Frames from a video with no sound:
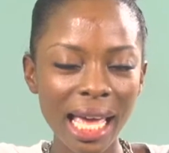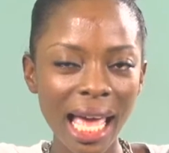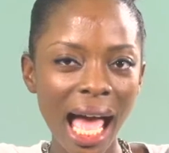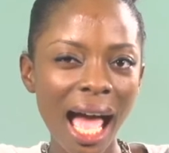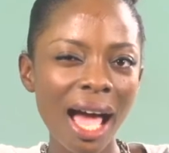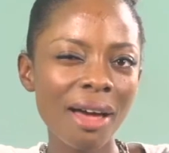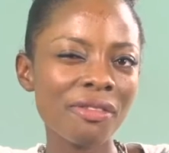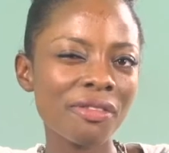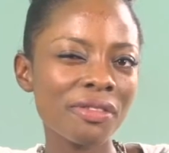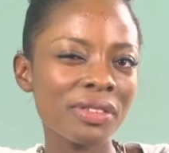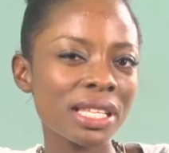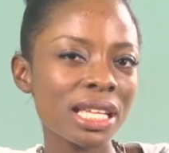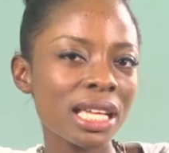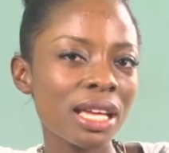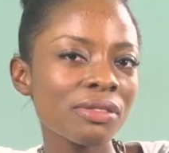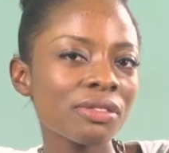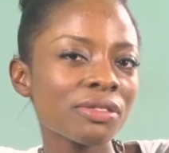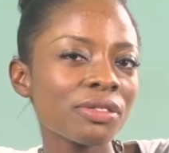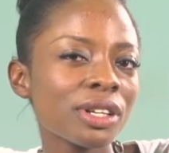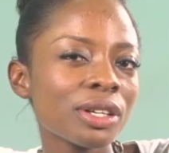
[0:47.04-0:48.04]
have
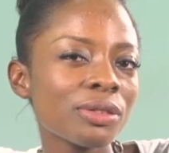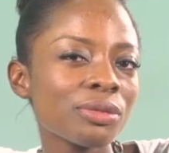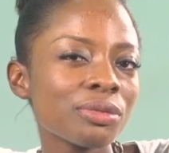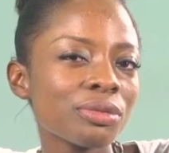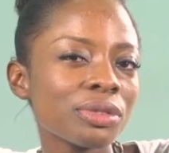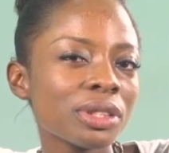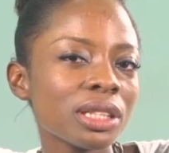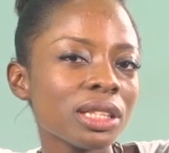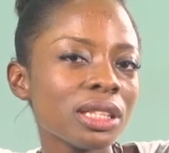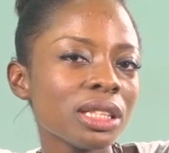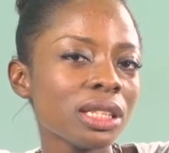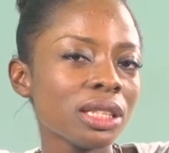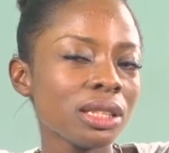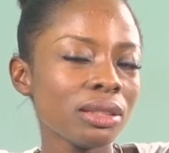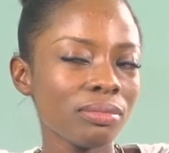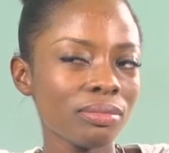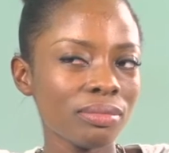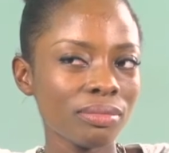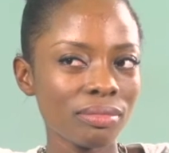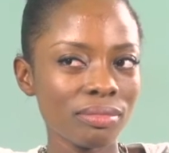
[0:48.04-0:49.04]
never really
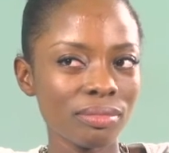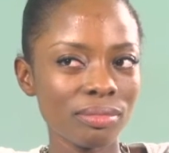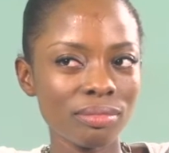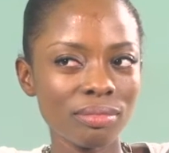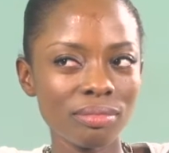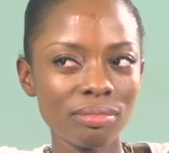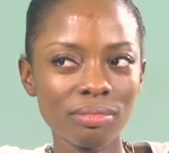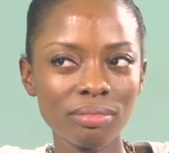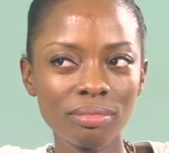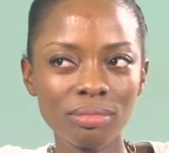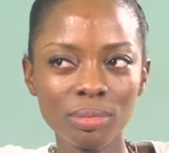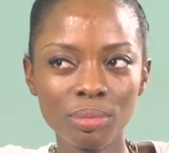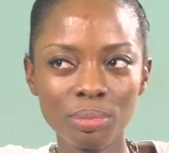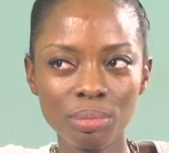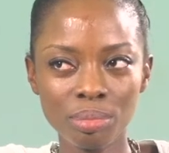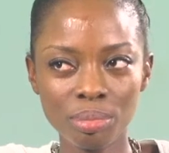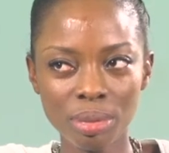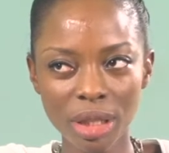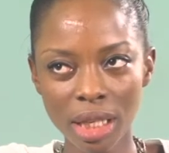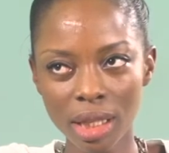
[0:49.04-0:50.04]

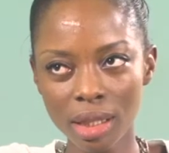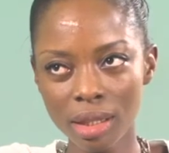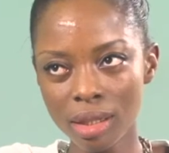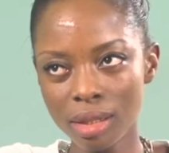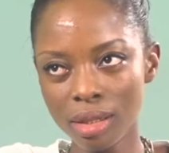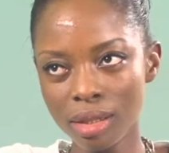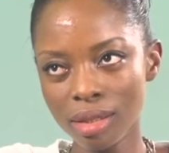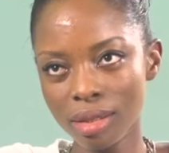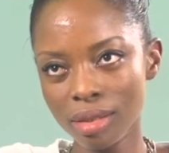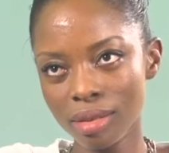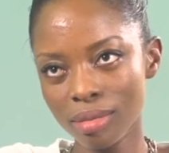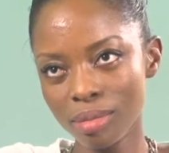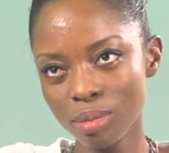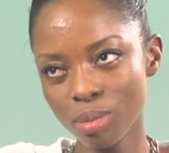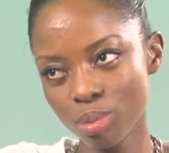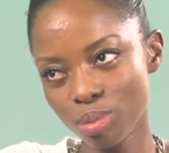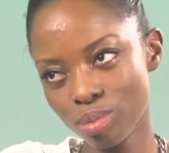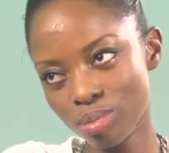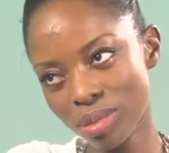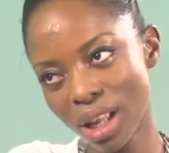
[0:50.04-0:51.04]
been
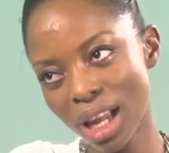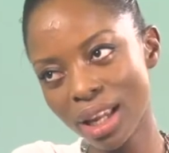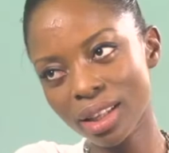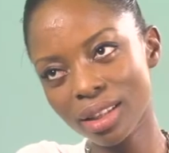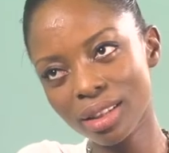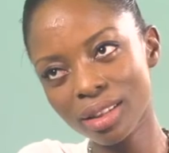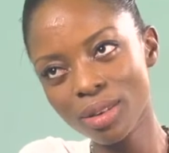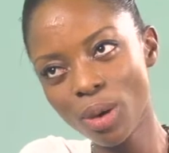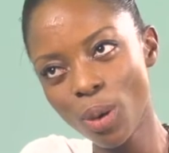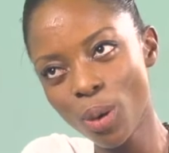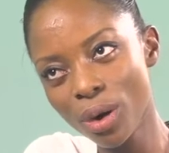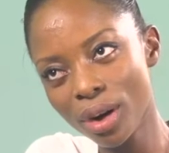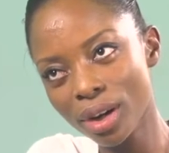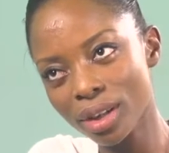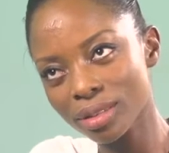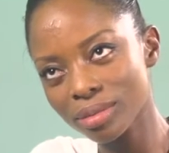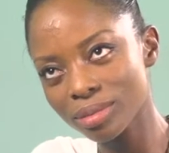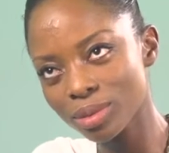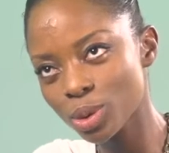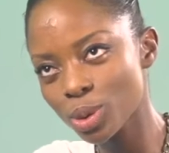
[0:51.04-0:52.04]
like or
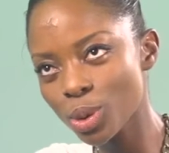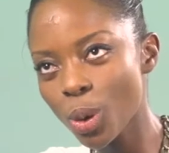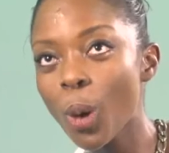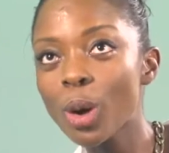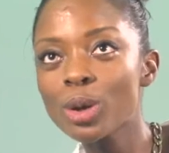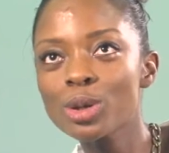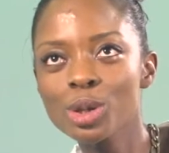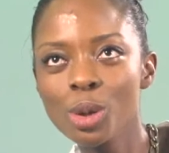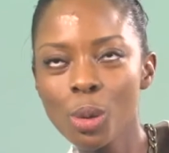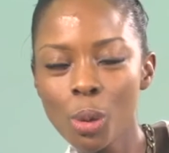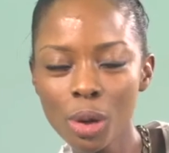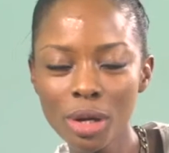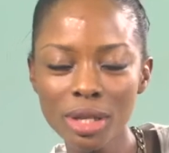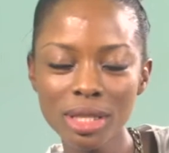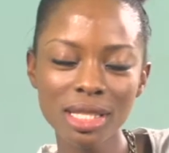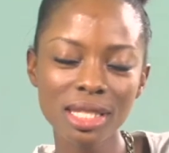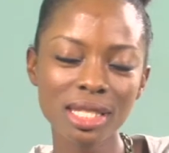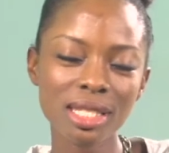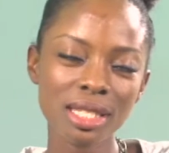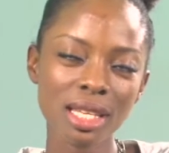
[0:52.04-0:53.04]
gone
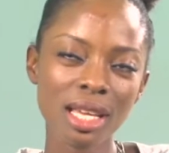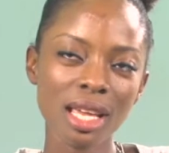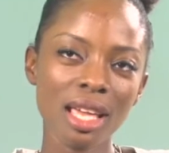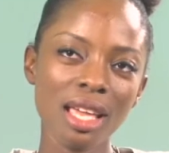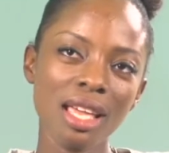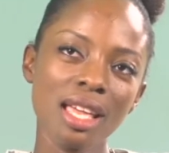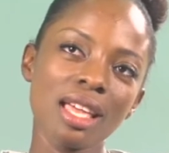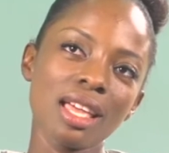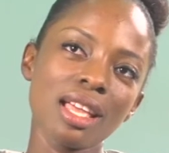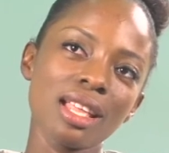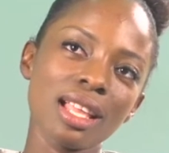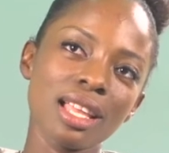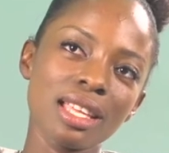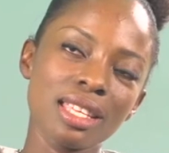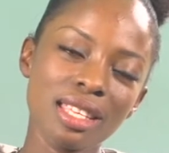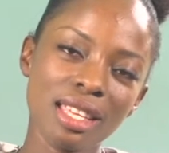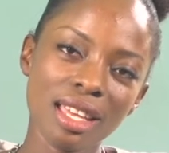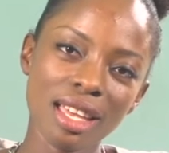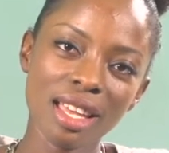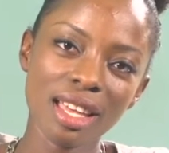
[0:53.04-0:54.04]
towards like
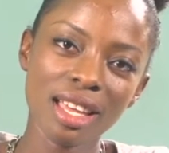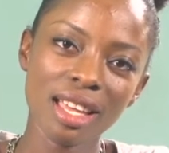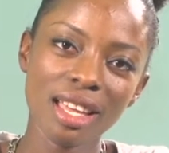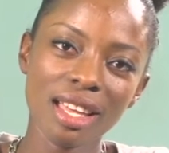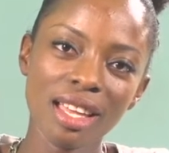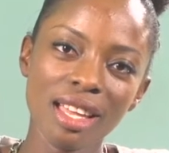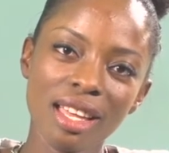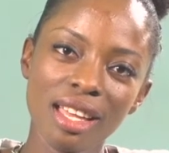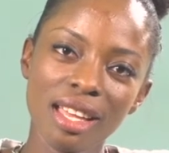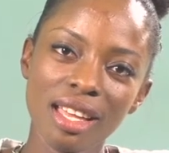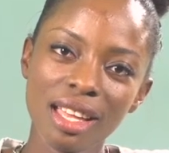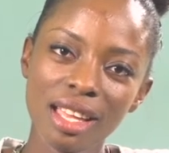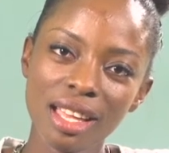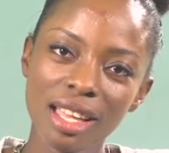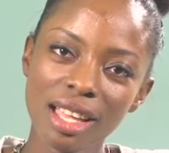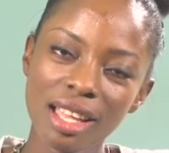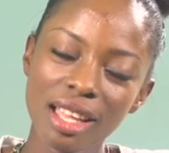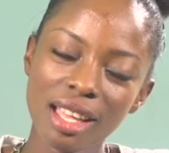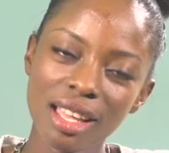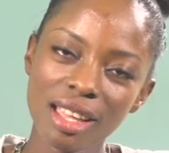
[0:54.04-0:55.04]
uh,
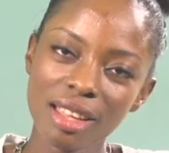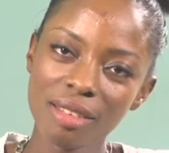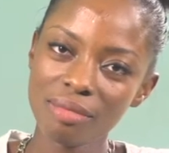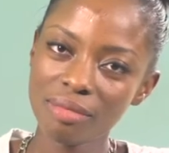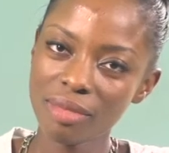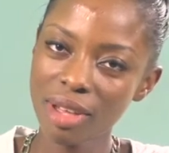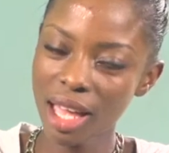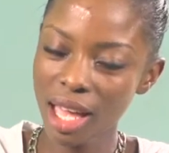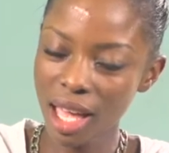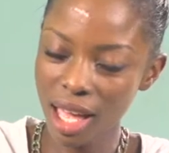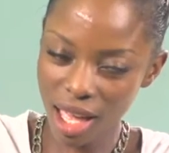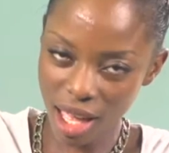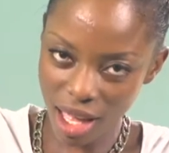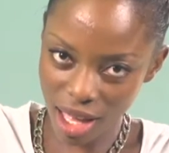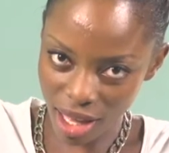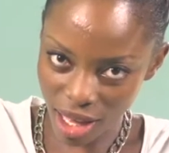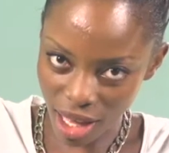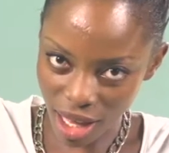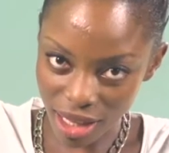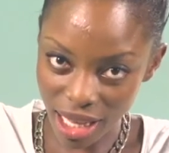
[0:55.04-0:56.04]
um,
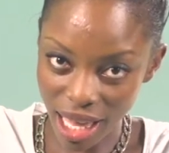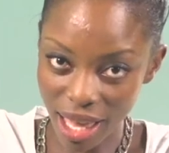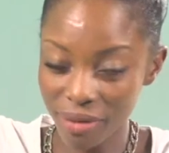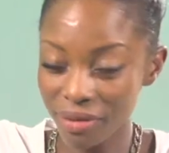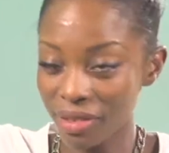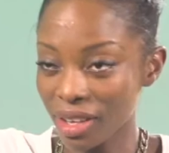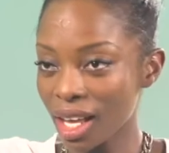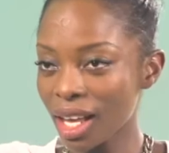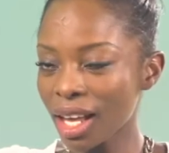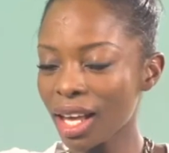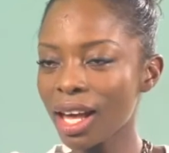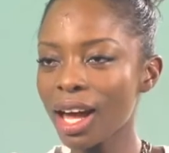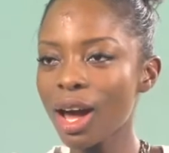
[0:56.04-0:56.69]
an ever.